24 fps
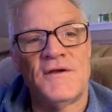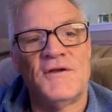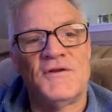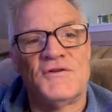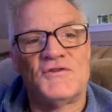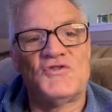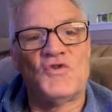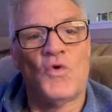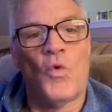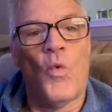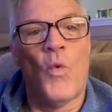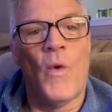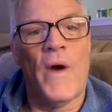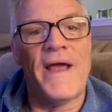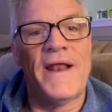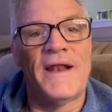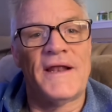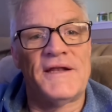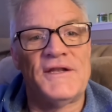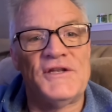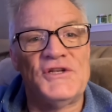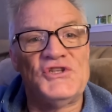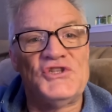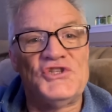So
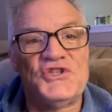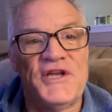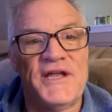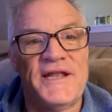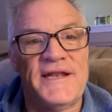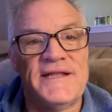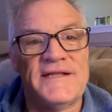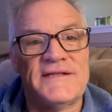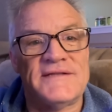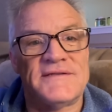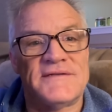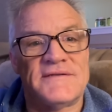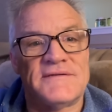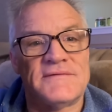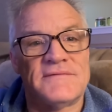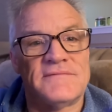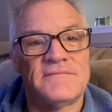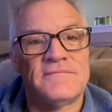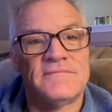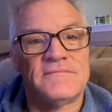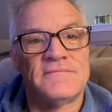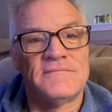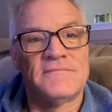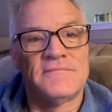Waylon and Jennings
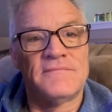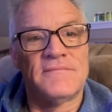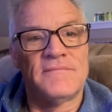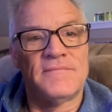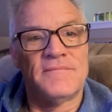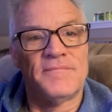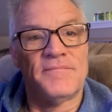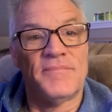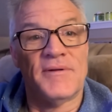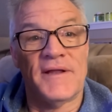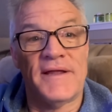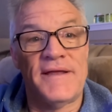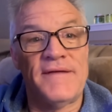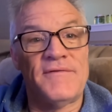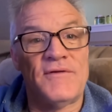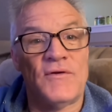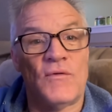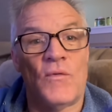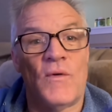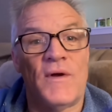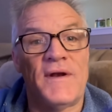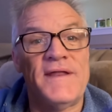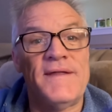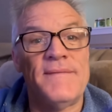believed in
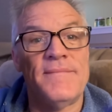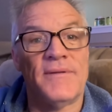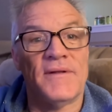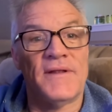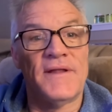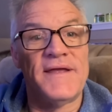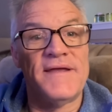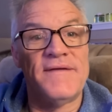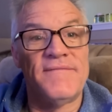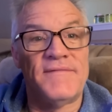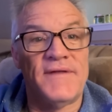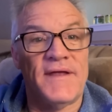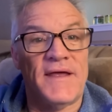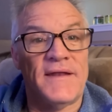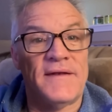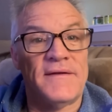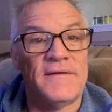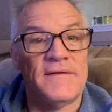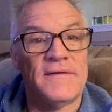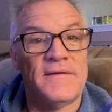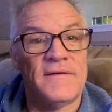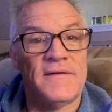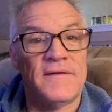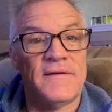what he believed in,
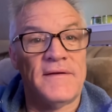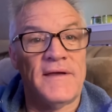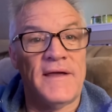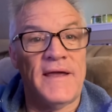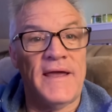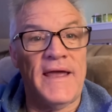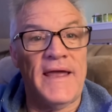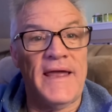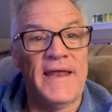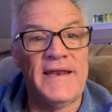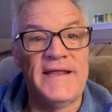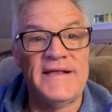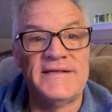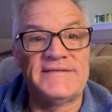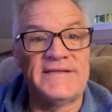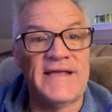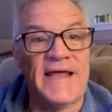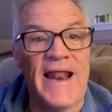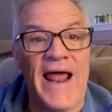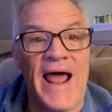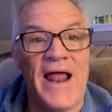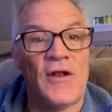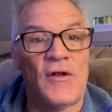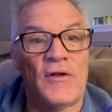and he
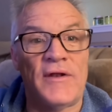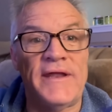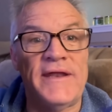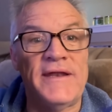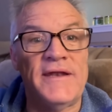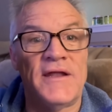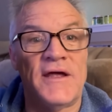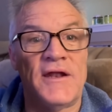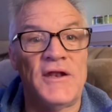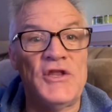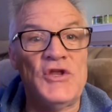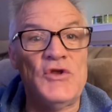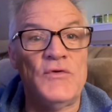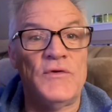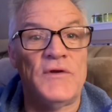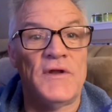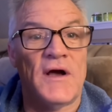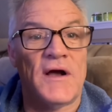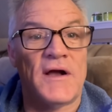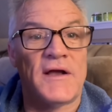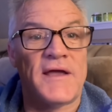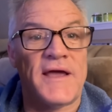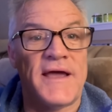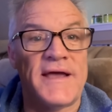said, I don't need none of you
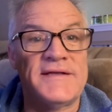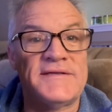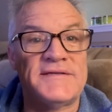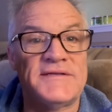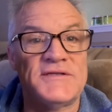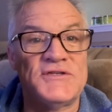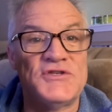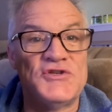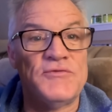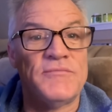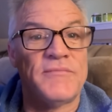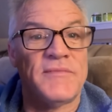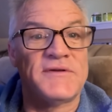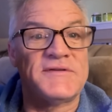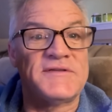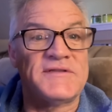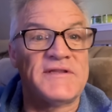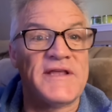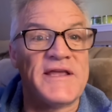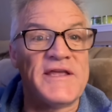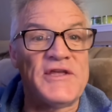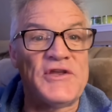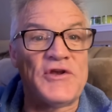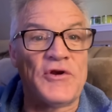nutcases. You must
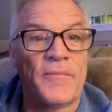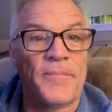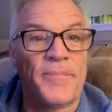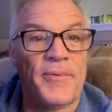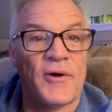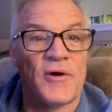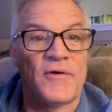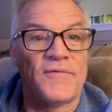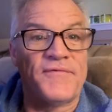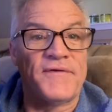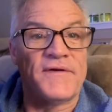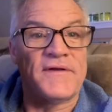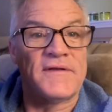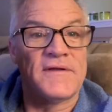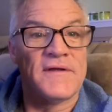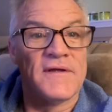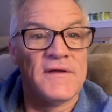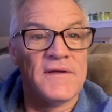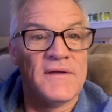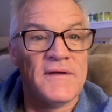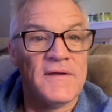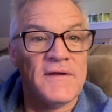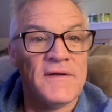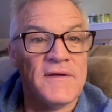think you're perfect.
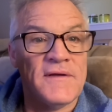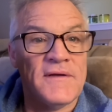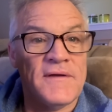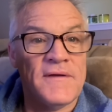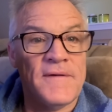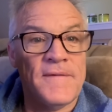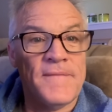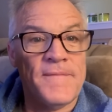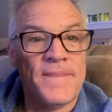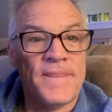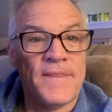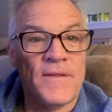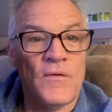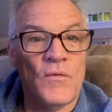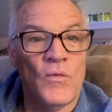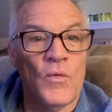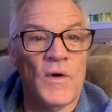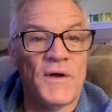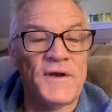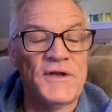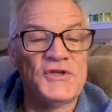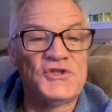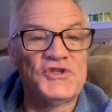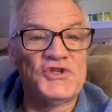
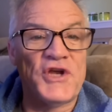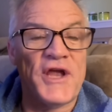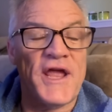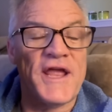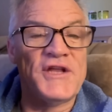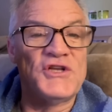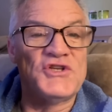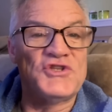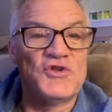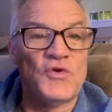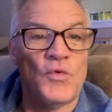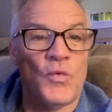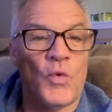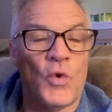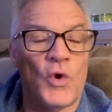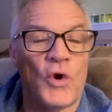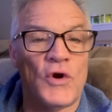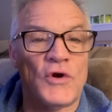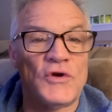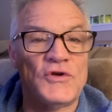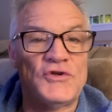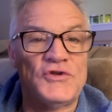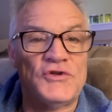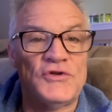Wanting to change the
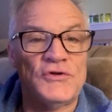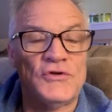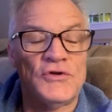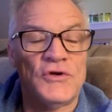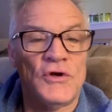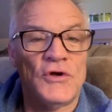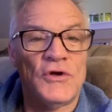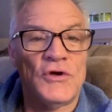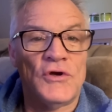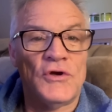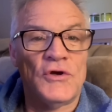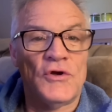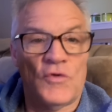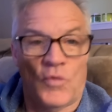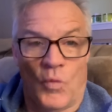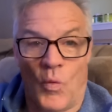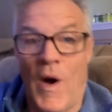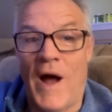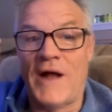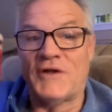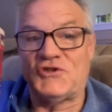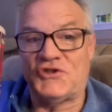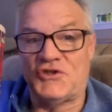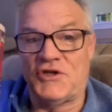word to
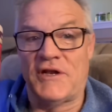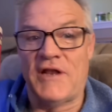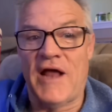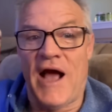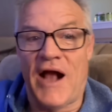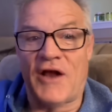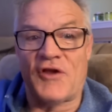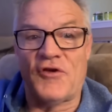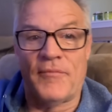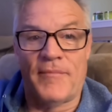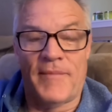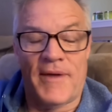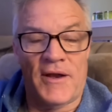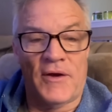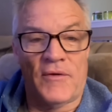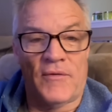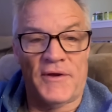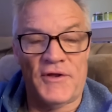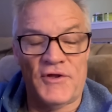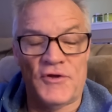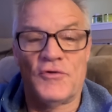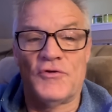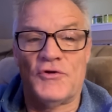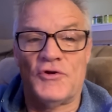watch the documentary.
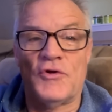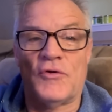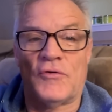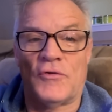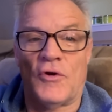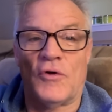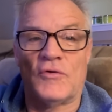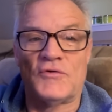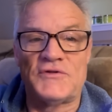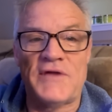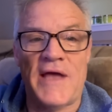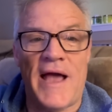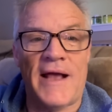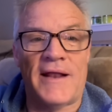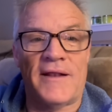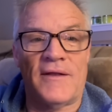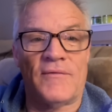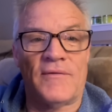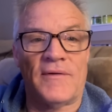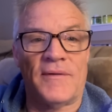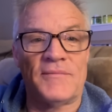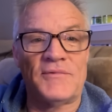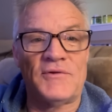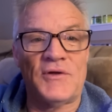You'll know exactly
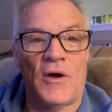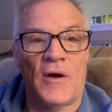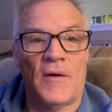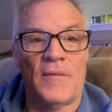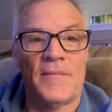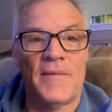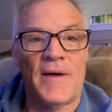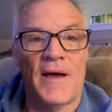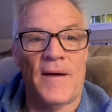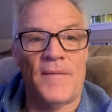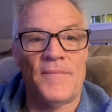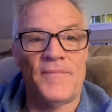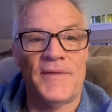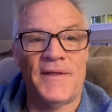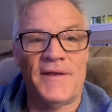what I'm talking about.